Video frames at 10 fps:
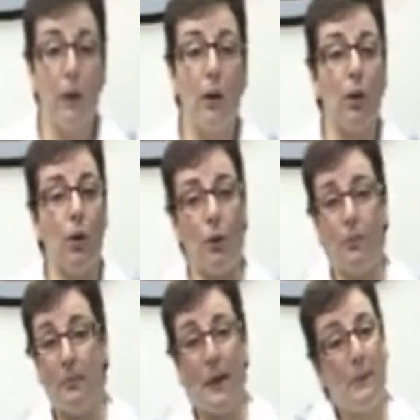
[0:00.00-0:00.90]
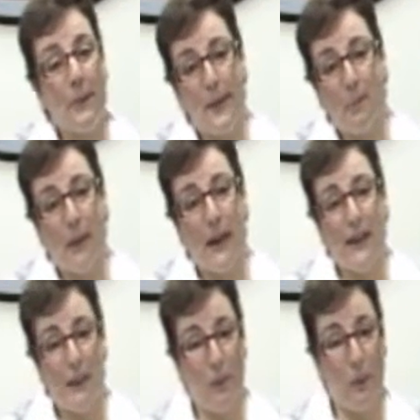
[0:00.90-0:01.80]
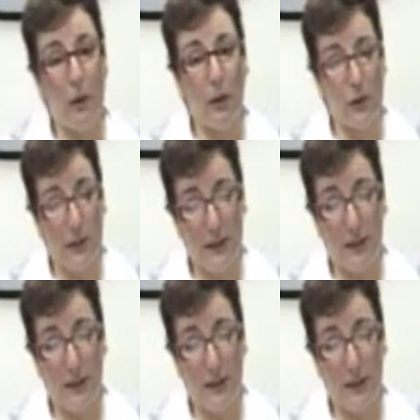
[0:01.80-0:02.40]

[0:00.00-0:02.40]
or maybe you made the most